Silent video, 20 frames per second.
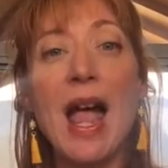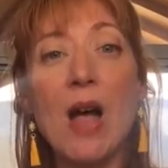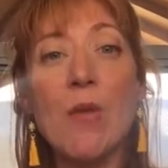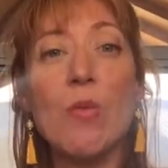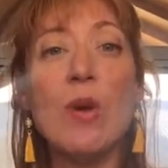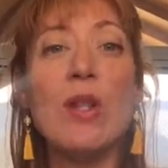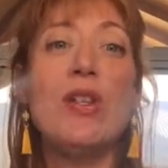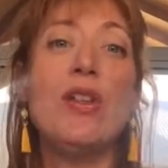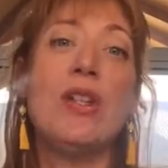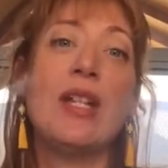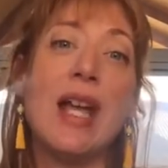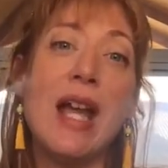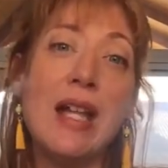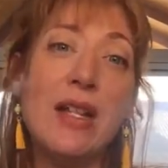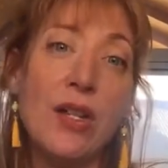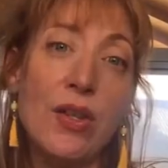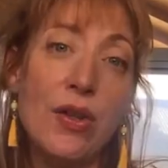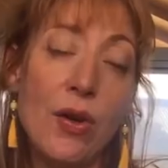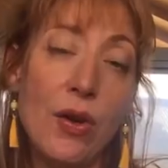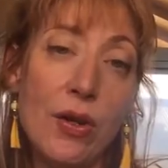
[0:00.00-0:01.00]
And when you
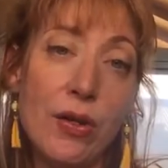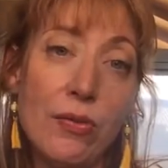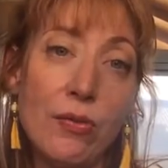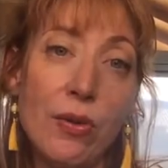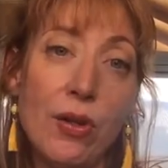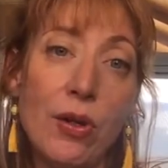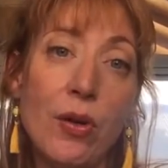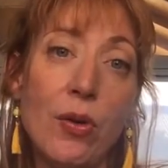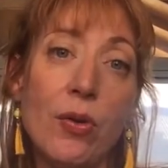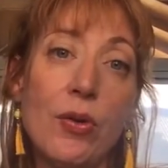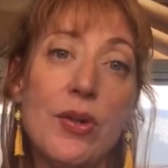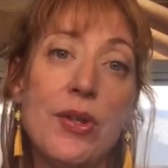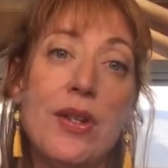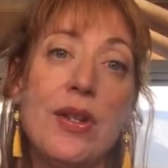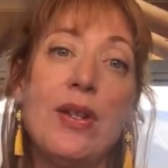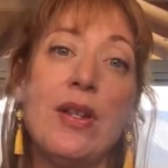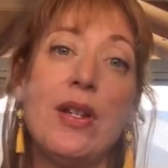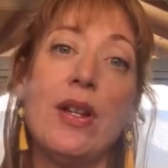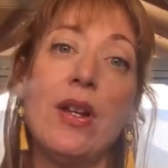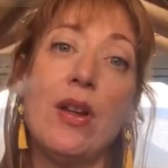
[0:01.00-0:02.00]
get to those root
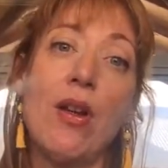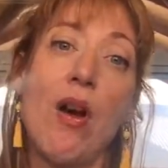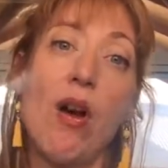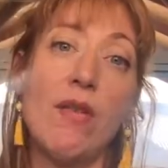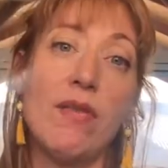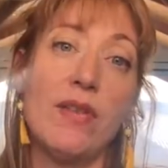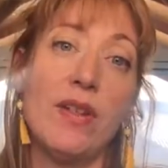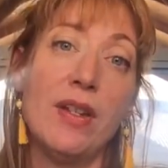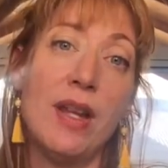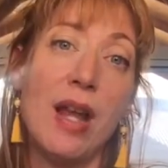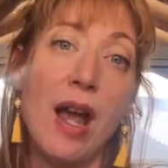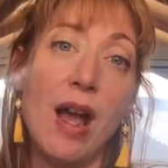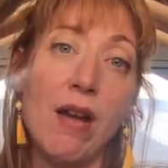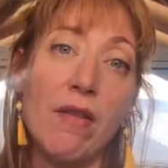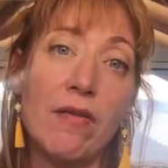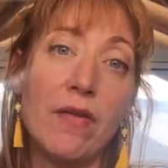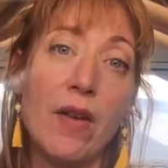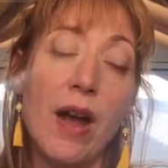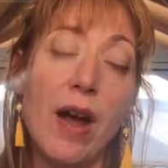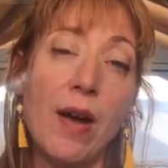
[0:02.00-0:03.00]
causes, you can often
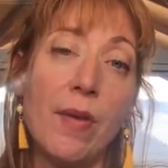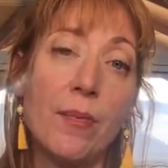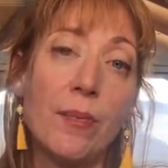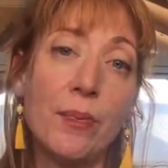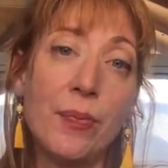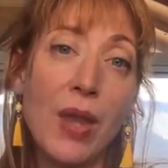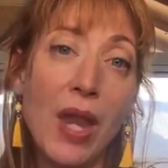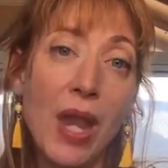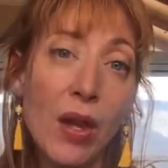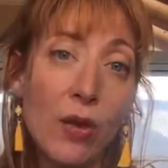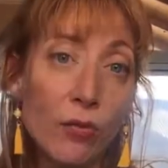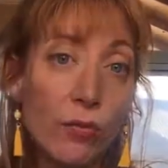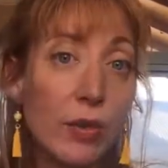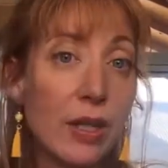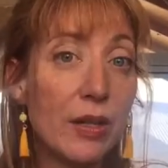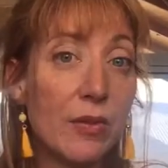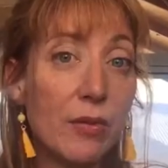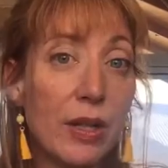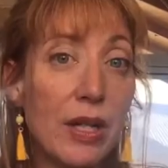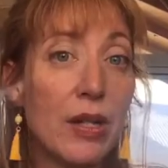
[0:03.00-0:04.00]
have
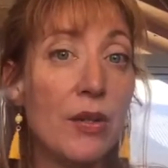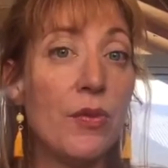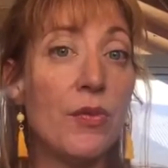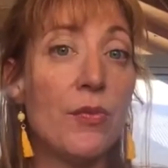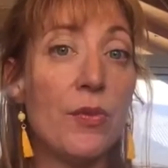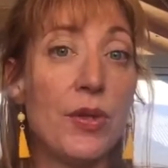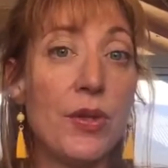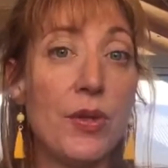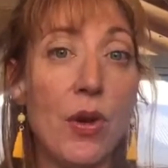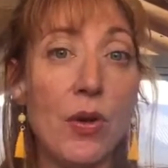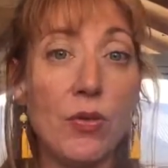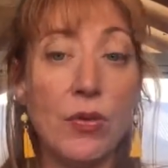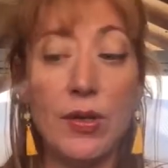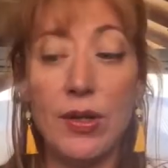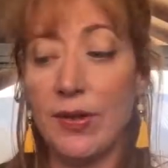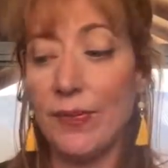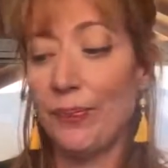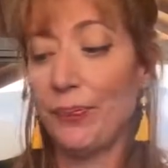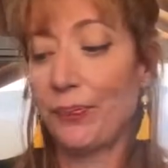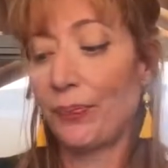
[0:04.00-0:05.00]
really, really good
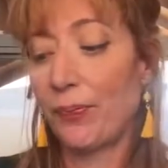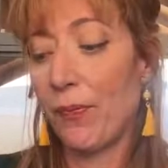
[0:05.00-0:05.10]
results.